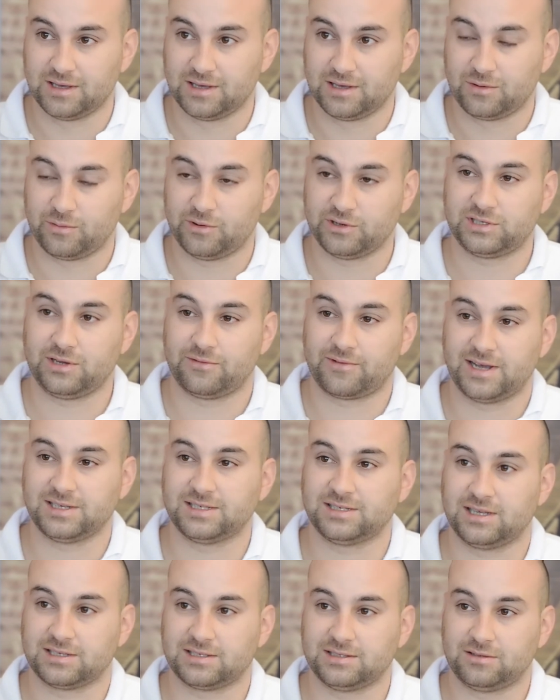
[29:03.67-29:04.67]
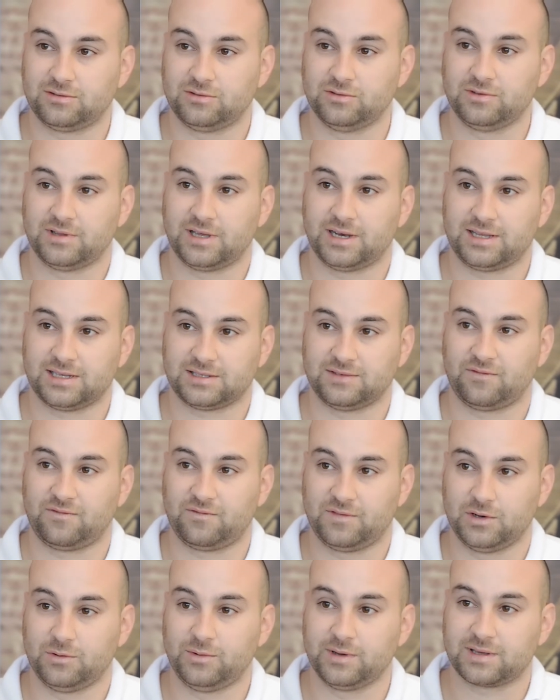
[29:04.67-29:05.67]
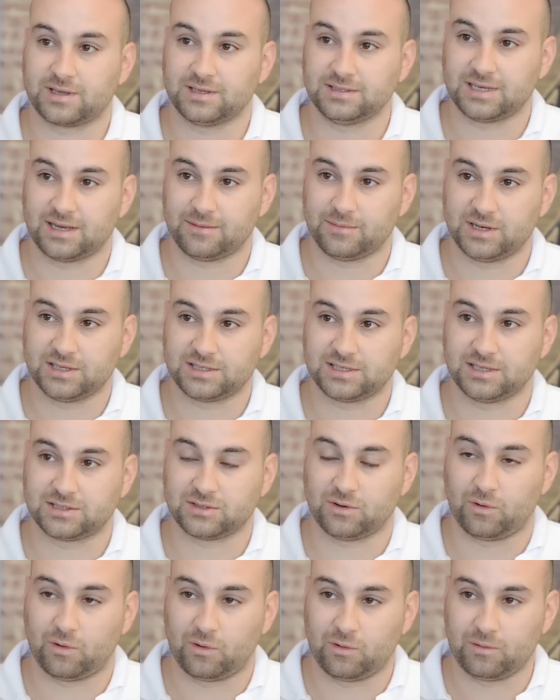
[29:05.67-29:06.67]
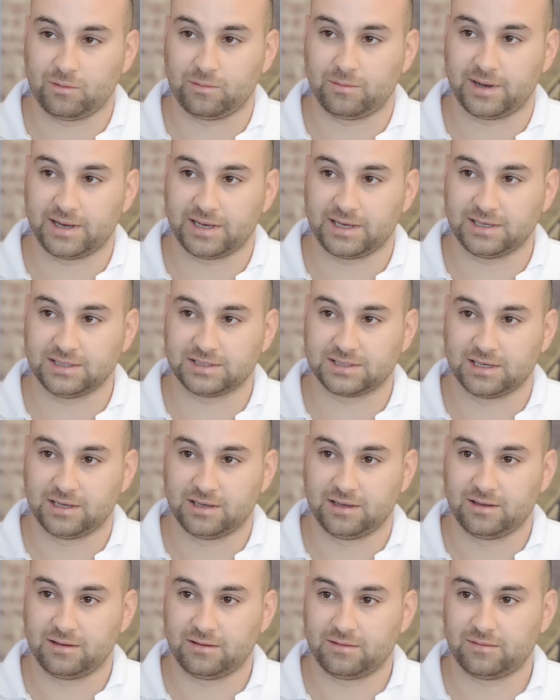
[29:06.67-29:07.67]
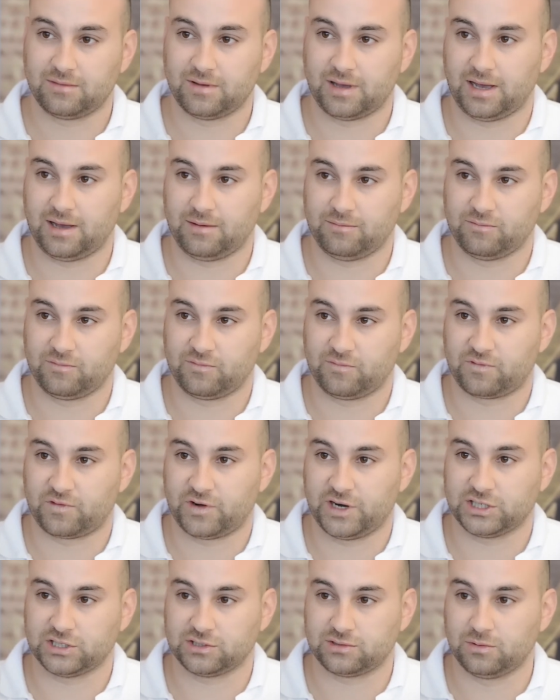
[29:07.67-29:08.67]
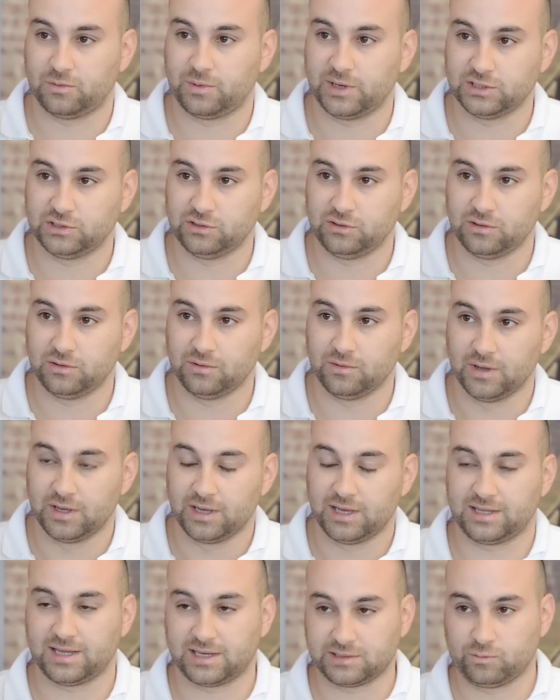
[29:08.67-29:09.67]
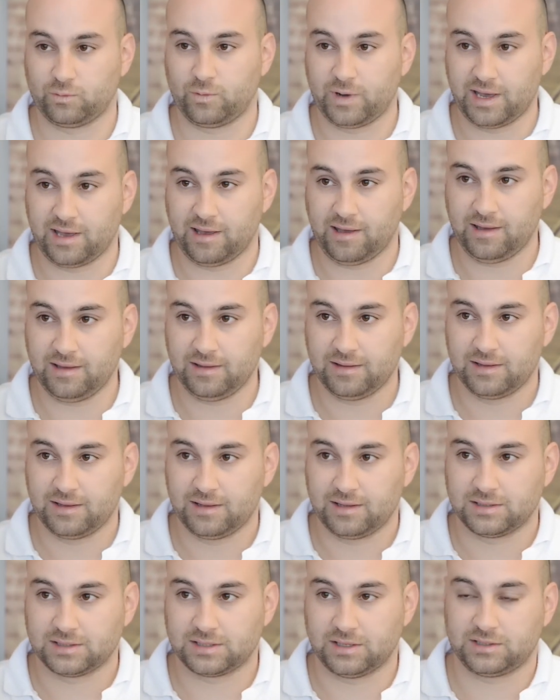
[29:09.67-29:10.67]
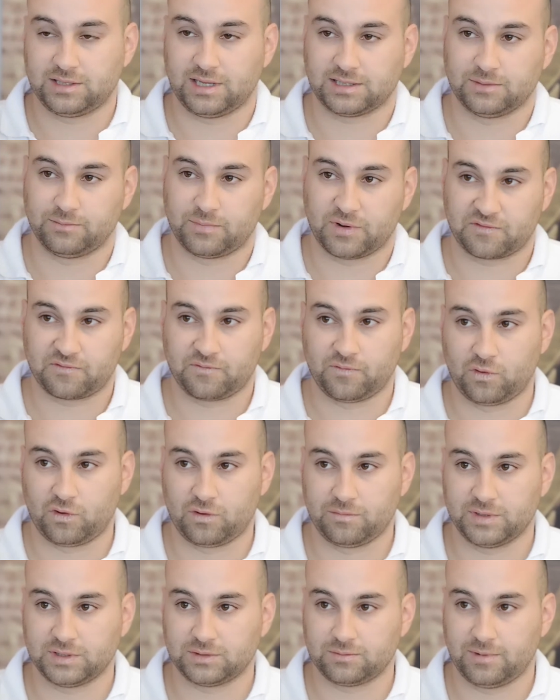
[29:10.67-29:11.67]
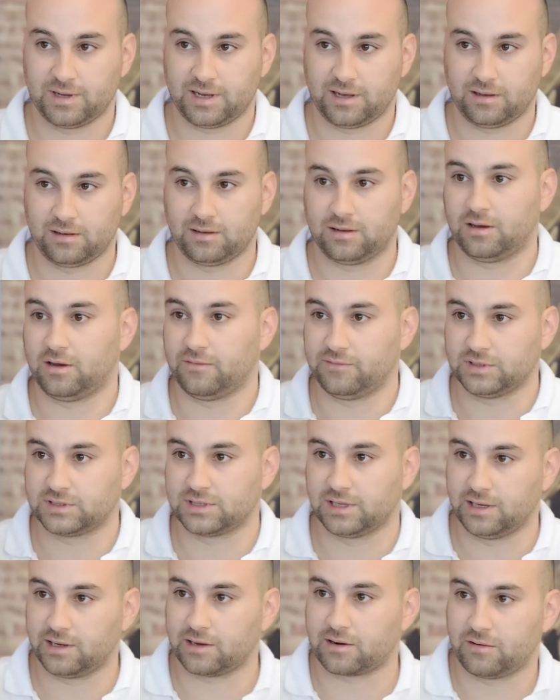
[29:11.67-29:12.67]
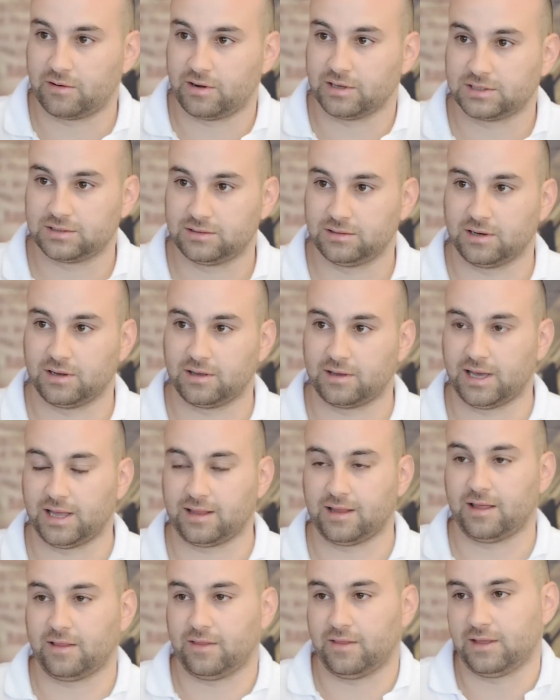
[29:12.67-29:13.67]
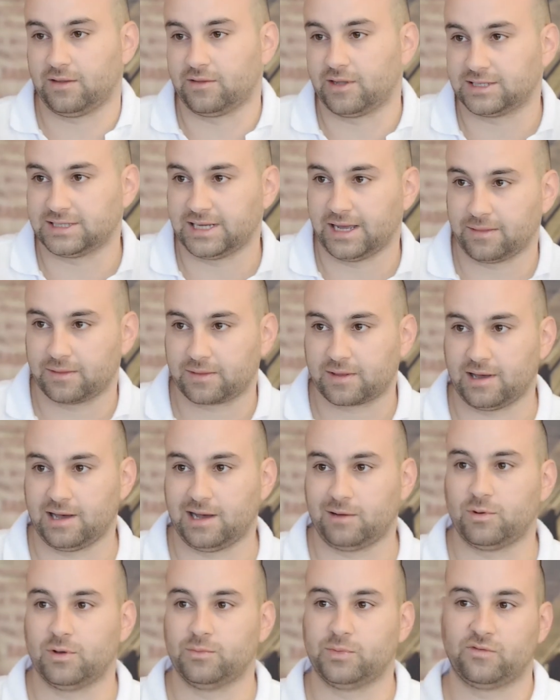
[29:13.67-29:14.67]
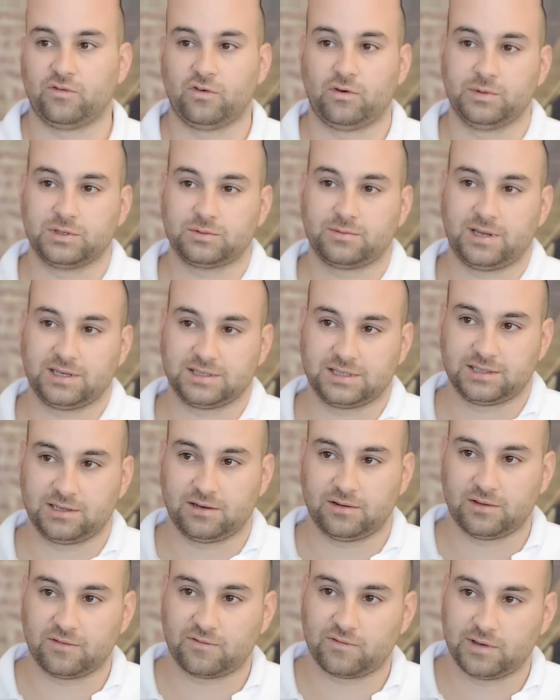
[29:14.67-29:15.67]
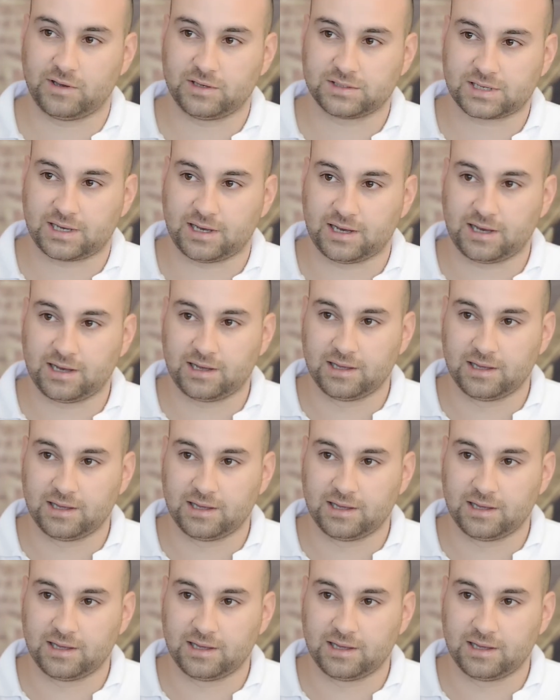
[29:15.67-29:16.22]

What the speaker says: Whereas the eraser doesn't do that. It doesn't fill with contaminants. It's always fresh, it's always new. It doesn't wear, so it doesn't perform as well, obviously, across. And then the 10th car won't perform as well as it did on the first car.